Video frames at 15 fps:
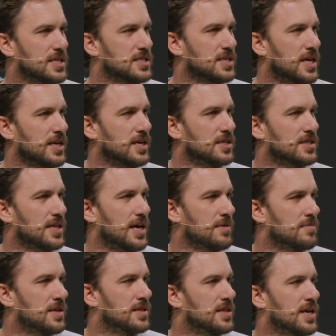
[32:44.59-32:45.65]
a second,
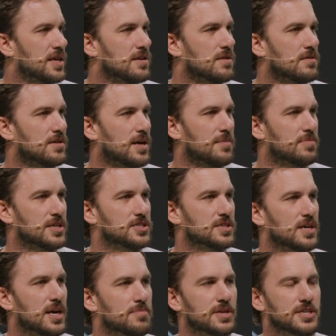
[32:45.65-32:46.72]
amen, thank you. God bless you,
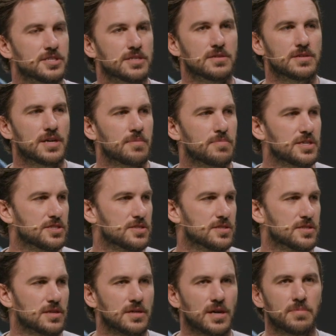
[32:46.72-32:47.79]
God bless you. God bless you,
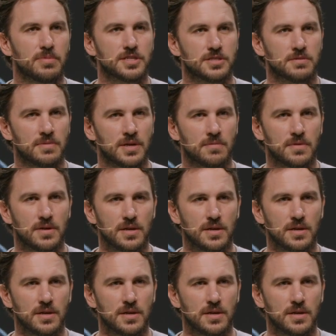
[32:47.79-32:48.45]
sir, God bless you, man.